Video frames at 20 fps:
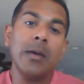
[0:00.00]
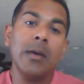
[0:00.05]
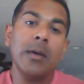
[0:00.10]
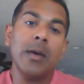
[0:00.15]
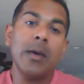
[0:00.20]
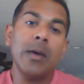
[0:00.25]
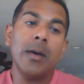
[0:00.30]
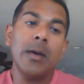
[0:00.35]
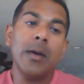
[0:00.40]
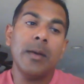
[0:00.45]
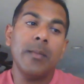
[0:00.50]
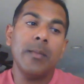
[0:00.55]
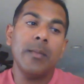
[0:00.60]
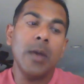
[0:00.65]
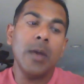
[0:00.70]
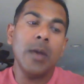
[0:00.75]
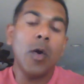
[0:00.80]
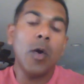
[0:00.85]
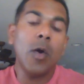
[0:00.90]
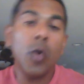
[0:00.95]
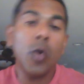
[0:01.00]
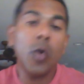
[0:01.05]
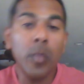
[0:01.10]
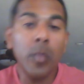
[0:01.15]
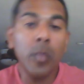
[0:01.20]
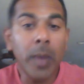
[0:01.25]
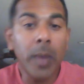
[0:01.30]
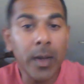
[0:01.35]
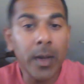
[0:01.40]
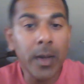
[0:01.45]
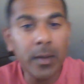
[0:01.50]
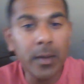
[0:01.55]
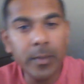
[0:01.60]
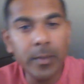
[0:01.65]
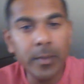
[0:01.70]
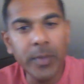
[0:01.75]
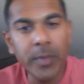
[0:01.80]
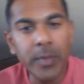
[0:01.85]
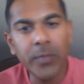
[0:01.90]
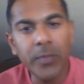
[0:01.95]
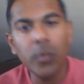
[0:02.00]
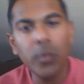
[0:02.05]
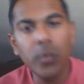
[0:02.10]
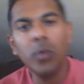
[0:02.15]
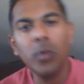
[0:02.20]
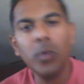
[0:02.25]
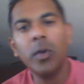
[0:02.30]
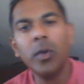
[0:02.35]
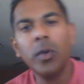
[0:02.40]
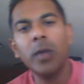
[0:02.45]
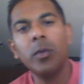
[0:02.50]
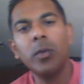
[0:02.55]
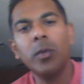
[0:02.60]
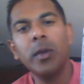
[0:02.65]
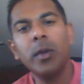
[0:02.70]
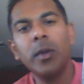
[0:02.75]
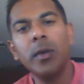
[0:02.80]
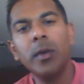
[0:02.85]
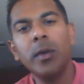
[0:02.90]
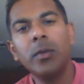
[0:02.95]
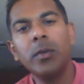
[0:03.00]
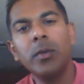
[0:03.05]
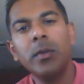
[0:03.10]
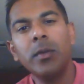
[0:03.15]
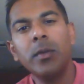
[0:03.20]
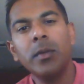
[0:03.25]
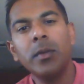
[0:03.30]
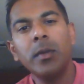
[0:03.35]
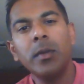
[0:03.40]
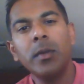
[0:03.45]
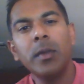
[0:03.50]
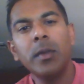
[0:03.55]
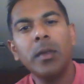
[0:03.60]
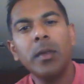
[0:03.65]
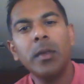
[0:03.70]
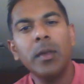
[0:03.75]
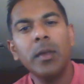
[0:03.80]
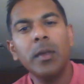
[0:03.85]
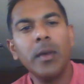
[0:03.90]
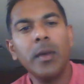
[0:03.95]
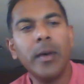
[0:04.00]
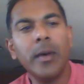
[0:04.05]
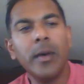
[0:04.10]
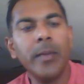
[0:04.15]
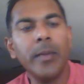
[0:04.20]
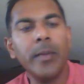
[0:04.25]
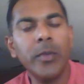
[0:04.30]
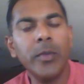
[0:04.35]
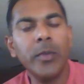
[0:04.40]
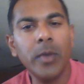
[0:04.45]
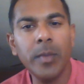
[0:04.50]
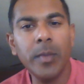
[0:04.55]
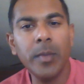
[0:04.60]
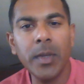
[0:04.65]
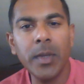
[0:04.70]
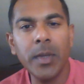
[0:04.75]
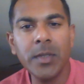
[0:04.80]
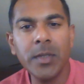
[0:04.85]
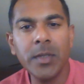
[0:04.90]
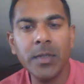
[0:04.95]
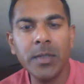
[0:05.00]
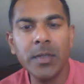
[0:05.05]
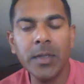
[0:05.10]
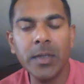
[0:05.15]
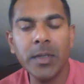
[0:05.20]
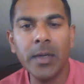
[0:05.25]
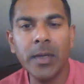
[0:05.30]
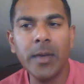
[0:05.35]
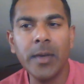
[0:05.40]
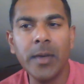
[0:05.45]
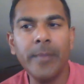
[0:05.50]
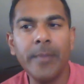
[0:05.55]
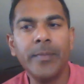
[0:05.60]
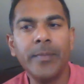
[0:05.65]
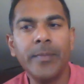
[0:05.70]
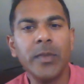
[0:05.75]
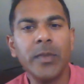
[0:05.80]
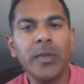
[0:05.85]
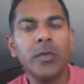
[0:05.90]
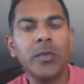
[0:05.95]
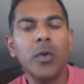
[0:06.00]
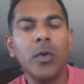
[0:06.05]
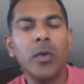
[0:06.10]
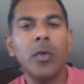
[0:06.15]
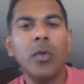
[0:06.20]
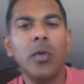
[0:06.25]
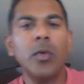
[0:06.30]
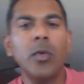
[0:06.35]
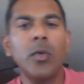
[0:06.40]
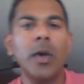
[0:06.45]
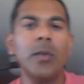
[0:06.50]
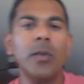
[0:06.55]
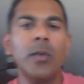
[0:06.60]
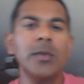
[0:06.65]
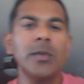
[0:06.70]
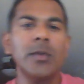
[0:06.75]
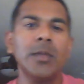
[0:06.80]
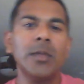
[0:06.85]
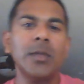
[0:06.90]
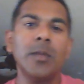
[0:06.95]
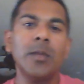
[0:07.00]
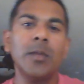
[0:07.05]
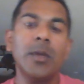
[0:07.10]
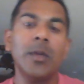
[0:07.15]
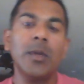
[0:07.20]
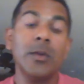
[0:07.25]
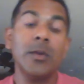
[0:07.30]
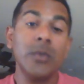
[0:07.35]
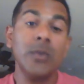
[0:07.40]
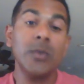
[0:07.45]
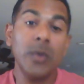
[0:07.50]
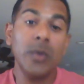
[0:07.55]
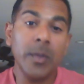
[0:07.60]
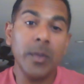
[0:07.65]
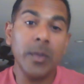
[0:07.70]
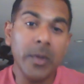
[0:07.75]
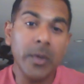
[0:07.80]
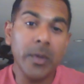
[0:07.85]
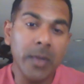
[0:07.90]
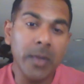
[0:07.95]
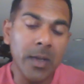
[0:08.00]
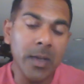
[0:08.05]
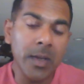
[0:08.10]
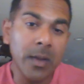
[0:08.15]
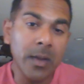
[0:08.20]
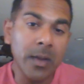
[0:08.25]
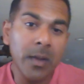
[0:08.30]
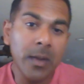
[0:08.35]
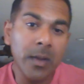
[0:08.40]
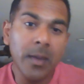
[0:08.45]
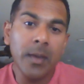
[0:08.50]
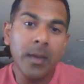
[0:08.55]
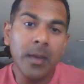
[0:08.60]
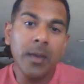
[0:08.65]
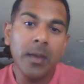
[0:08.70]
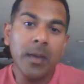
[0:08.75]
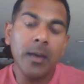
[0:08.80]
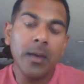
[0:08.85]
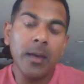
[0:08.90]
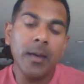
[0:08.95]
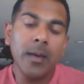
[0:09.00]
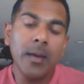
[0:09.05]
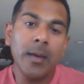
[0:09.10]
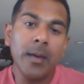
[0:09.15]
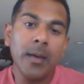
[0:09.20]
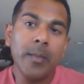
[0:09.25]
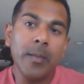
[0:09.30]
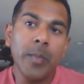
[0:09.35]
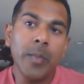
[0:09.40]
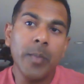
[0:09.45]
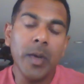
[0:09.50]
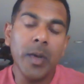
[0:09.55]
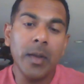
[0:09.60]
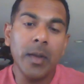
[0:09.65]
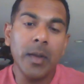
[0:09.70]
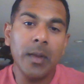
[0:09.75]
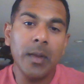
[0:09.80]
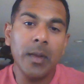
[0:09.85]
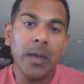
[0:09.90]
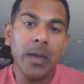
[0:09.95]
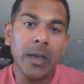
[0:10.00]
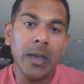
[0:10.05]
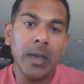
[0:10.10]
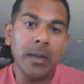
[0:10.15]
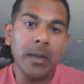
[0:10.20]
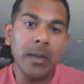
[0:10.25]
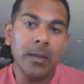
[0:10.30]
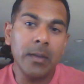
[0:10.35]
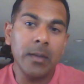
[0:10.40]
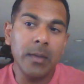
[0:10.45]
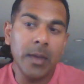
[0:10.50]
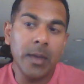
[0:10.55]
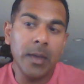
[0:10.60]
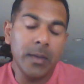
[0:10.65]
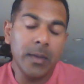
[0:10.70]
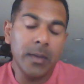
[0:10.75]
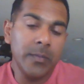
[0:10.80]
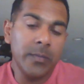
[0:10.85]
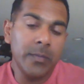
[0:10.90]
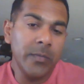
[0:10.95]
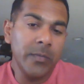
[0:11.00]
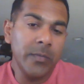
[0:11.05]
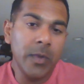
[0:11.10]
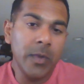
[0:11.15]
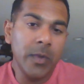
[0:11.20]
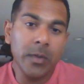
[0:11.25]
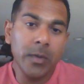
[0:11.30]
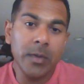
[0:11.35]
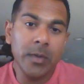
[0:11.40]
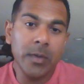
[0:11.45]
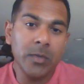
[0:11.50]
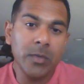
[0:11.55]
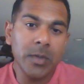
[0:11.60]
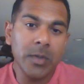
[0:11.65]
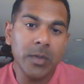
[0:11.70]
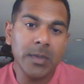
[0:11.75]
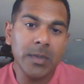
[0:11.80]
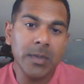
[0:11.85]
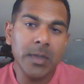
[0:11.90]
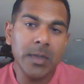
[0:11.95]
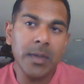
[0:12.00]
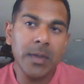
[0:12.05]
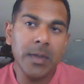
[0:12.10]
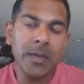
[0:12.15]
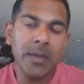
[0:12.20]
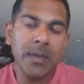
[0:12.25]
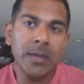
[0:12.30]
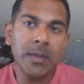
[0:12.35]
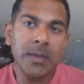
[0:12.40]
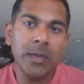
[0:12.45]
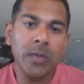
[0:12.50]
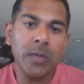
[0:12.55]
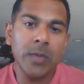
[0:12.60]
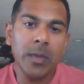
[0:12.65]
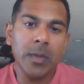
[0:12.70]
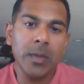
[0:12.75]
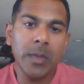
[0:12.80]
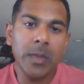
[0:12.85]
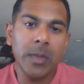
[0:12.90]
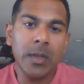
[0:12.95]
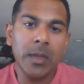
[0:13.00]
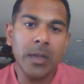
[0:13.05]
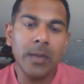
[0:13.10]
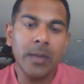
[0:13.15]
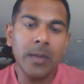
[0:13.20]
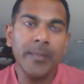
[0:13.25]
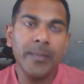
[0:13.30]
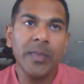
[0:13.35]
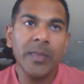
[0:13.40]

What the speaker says: a whole bottle before I work out 30 minutes. So I was a little bit concerned about that. But I followed the instructions, did it as recommended.